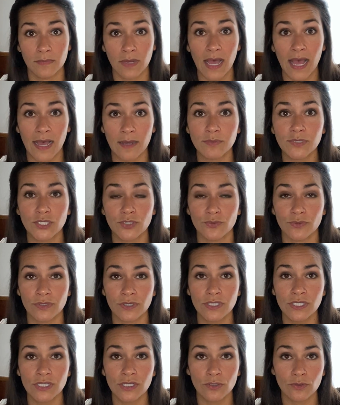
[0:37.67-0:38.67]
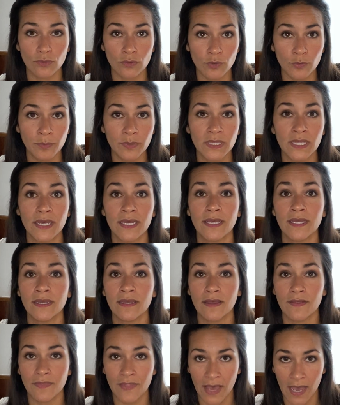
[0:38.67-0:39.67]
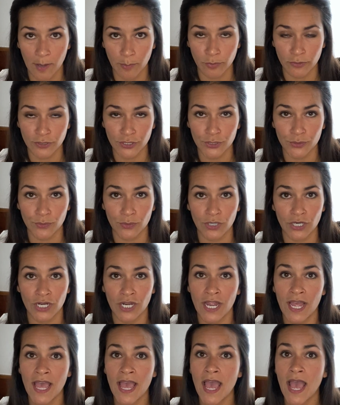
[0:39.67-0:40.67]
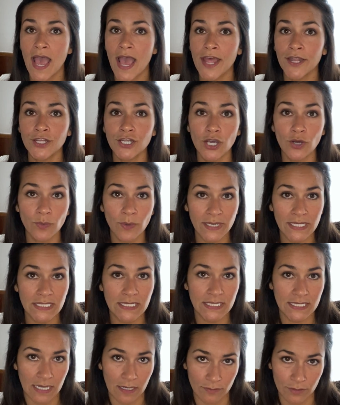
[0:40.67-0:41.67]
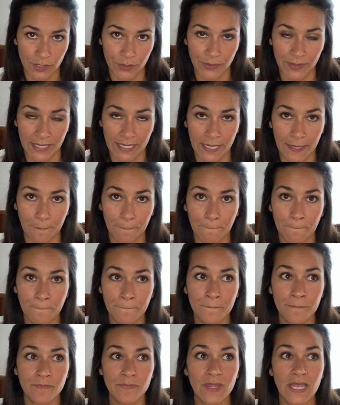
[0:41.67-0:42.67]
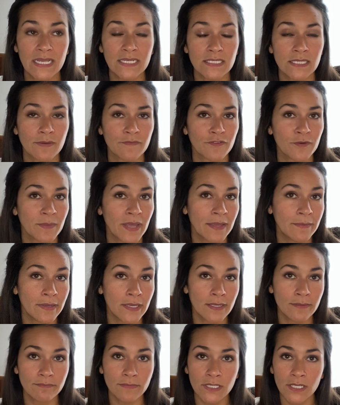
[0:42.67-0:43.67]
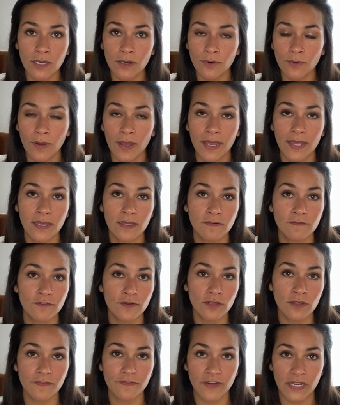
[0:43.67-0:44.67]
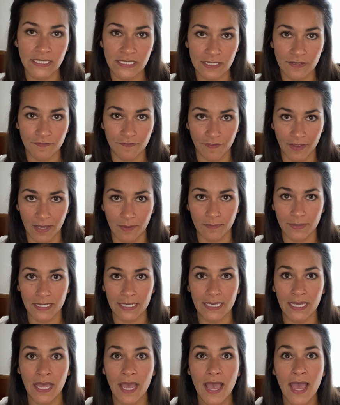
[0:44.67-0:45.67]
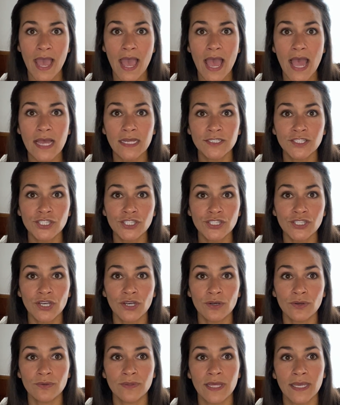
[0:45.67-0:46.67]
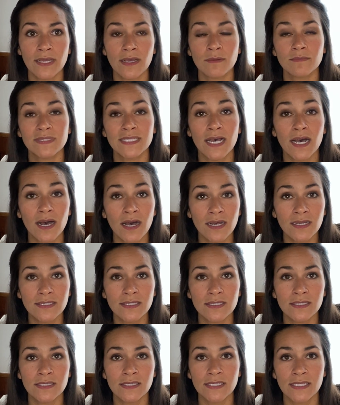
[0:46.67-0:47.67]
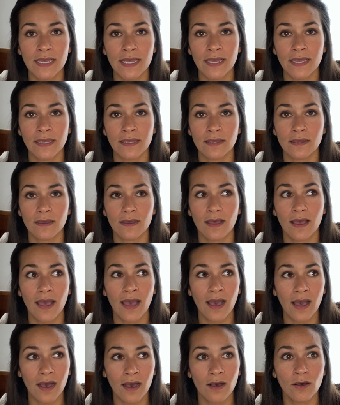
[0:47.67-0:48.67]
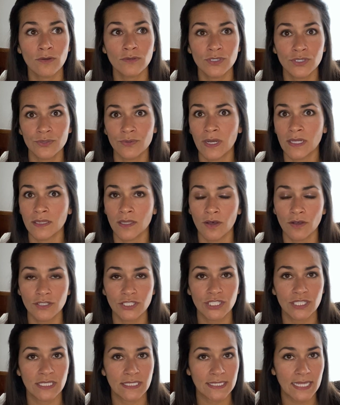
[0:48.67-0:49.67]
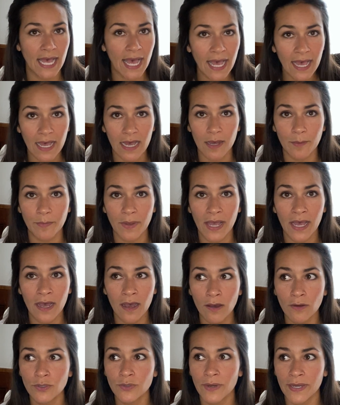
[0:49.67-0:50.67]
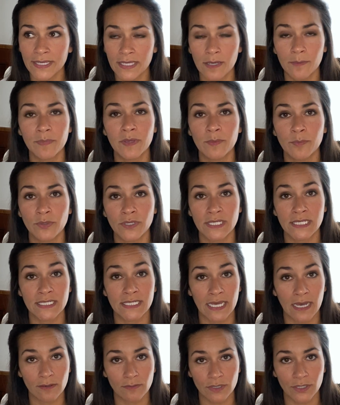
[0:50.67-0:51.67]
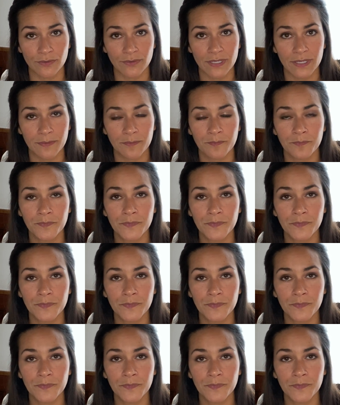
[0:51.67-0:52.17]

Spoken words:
app stores, the Google Play and the Apple Store, and no one is downloading it except for maybe, a handful of friends and family. And so they come to us and say, how do I launch this app? How do I get people to download it?